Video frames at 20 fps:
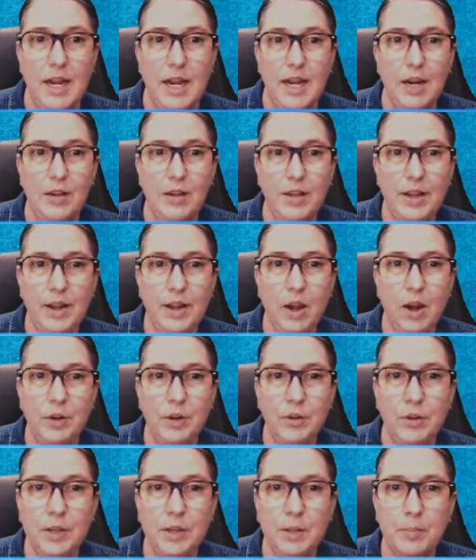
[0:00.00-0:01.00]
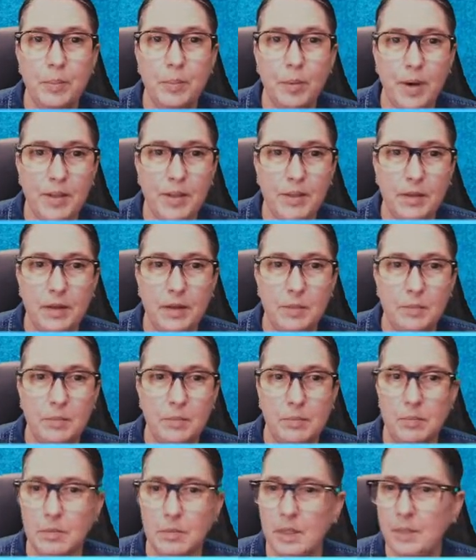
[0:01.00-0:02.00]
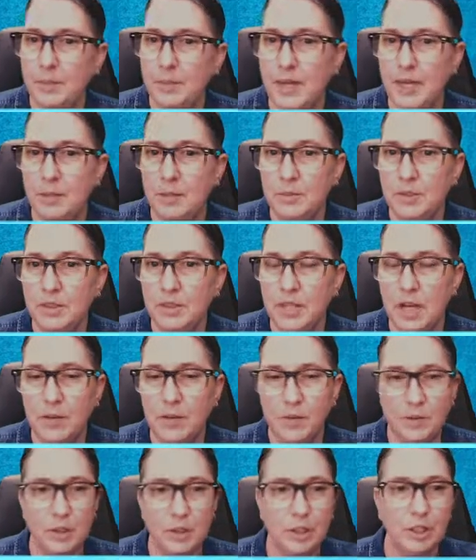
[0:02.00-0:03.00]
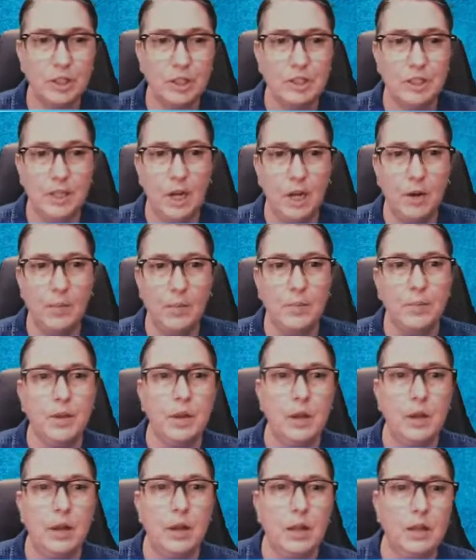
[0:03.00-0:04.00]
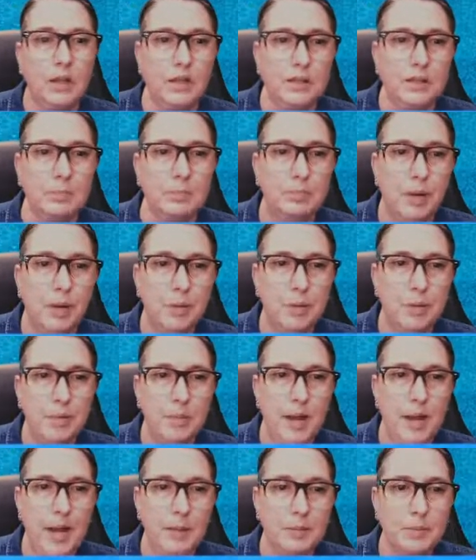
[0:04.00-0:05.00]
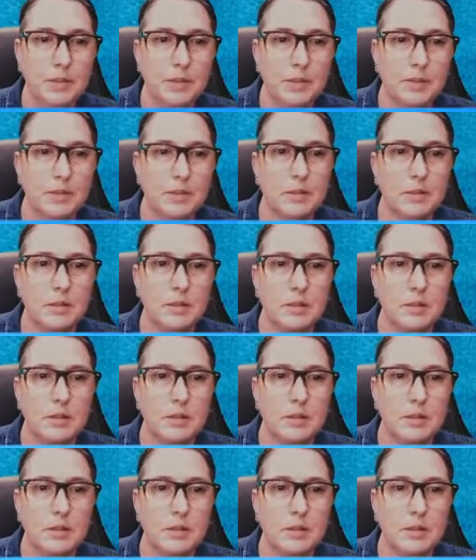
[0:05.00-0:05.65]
Here they are. You can print them, laminate them yourself, and you're good to go. Look at this, bubble maps,